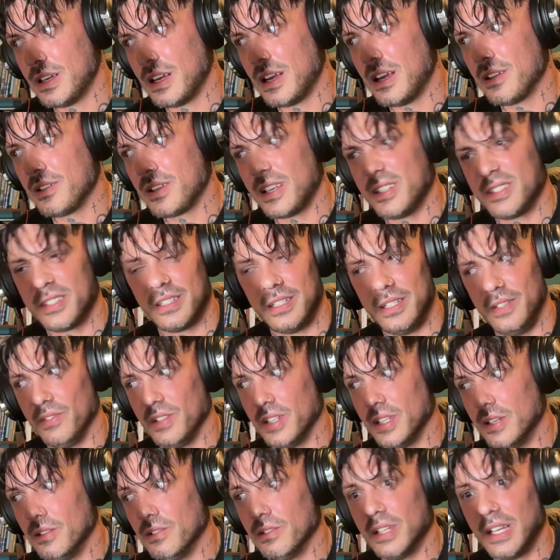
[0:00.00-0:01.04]
I'd like to leave a
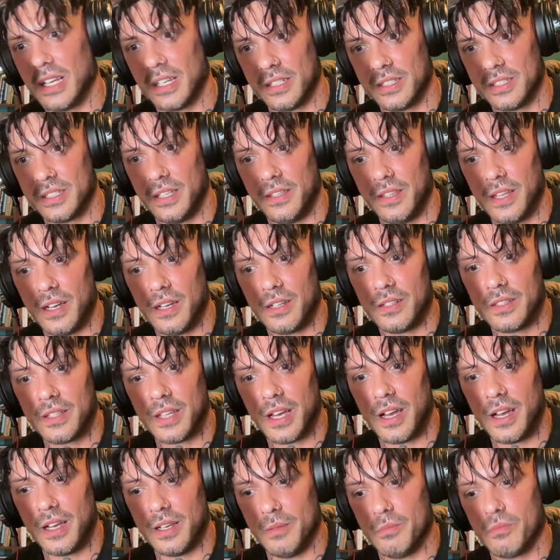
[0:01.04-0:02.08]
little legacy that
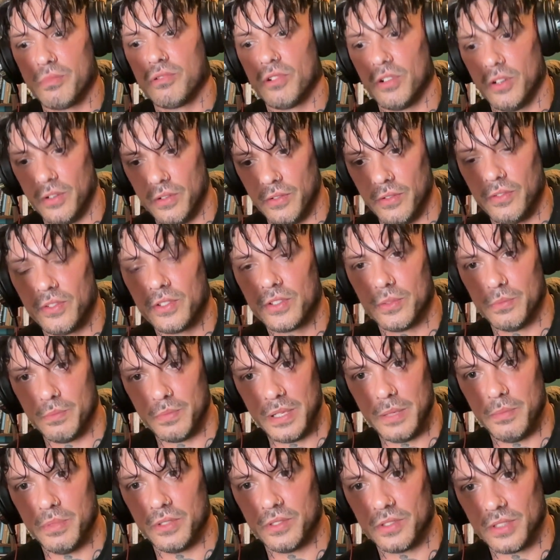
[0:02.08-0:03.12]
I improved some
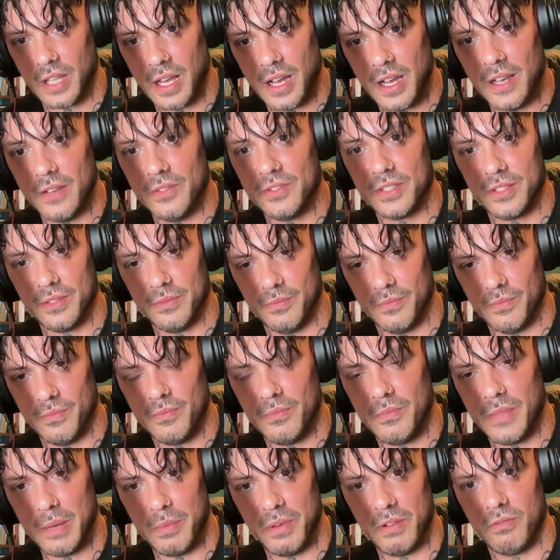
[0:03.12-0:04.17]
people's lives, and
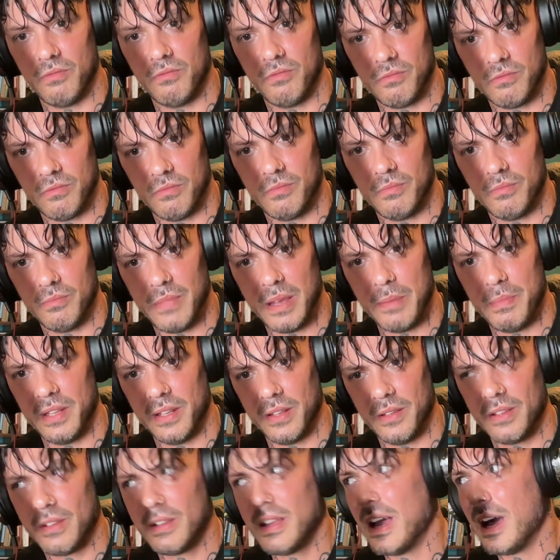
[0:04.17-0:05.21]
maybe
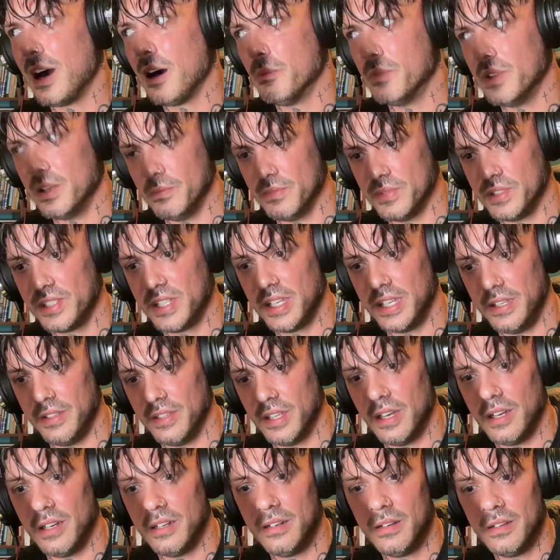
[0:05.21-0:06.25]
help them see
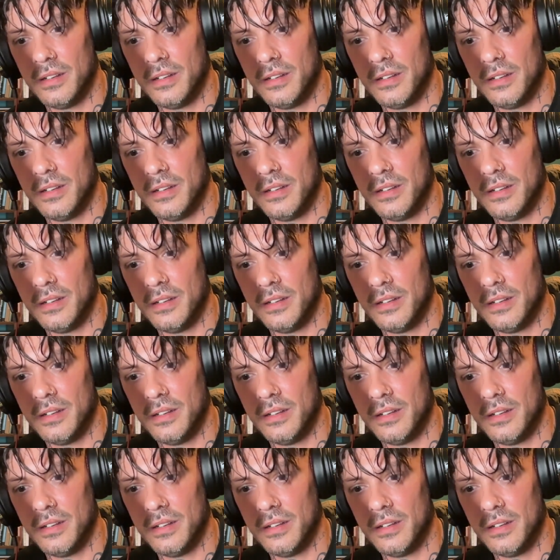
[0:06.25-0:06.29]
that